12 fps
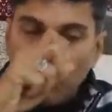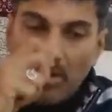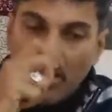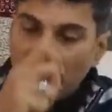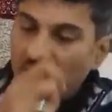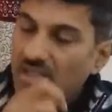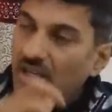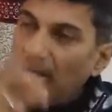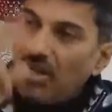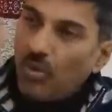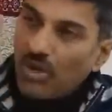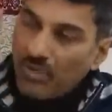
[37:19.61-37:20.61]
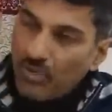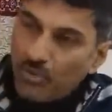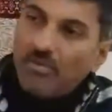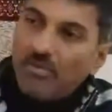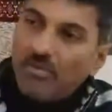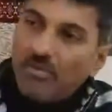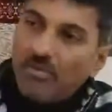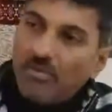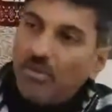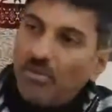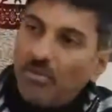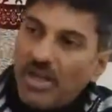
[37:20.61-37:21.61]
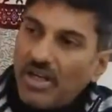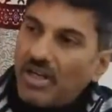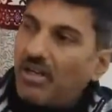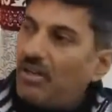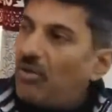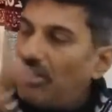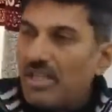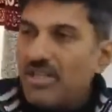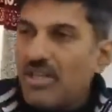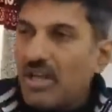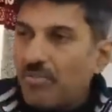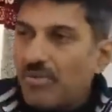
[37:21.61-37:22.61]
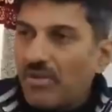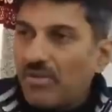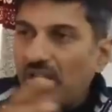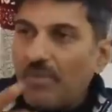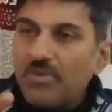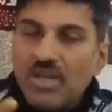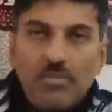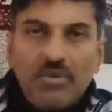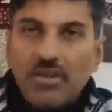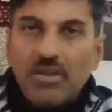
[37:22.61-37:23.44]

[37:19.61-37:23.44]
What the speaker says: Do not just, okay, medical or this chapter, that chapter.